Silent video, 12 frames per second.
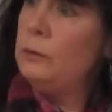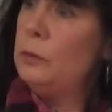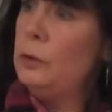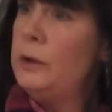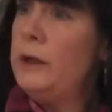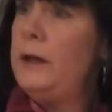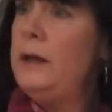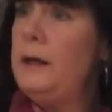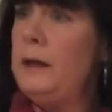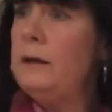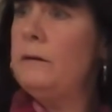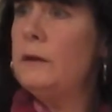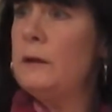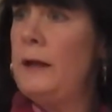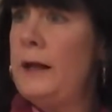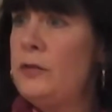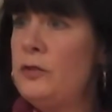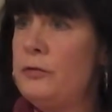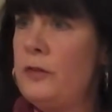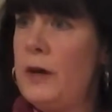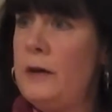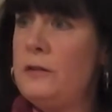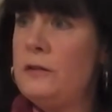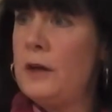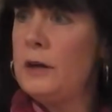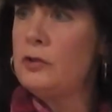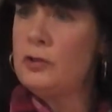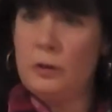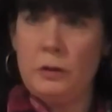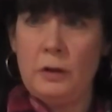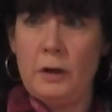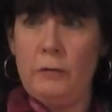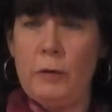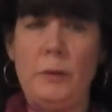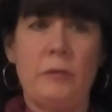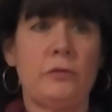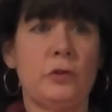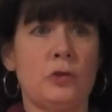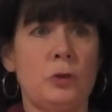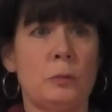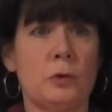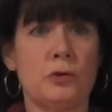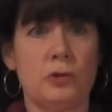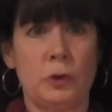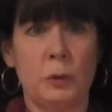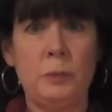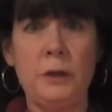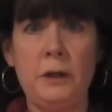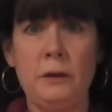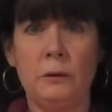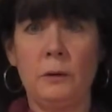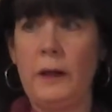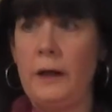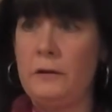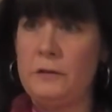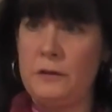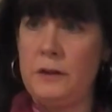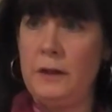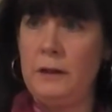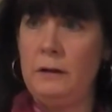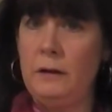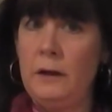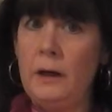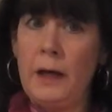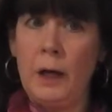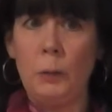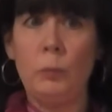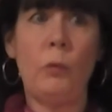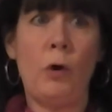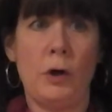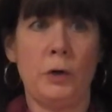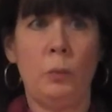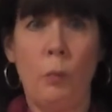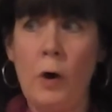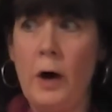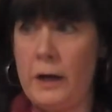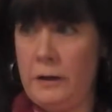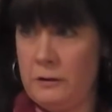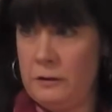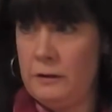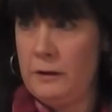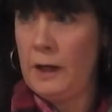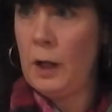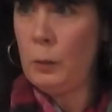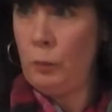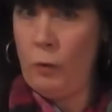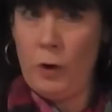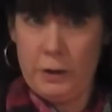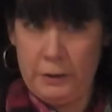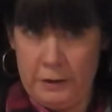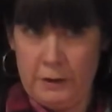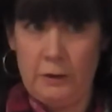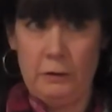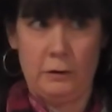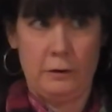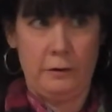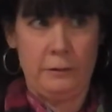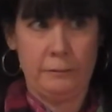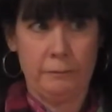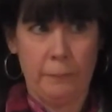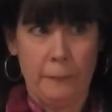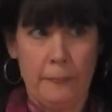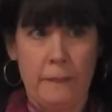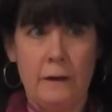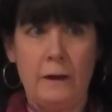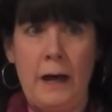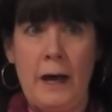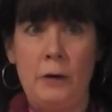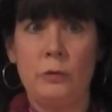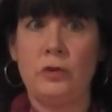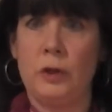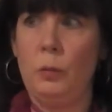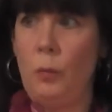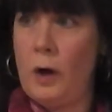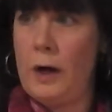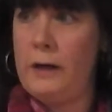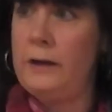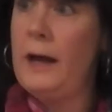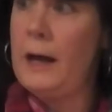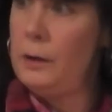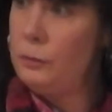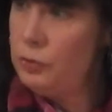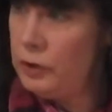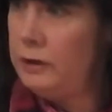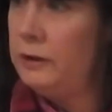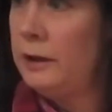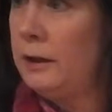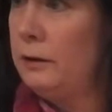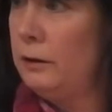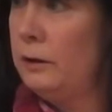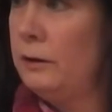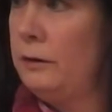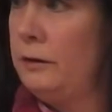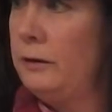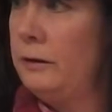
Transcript: looking in the classified section of the Memphis Commercial Appeal and seeing help wanted white, help wanted colored, housing white, housing colored.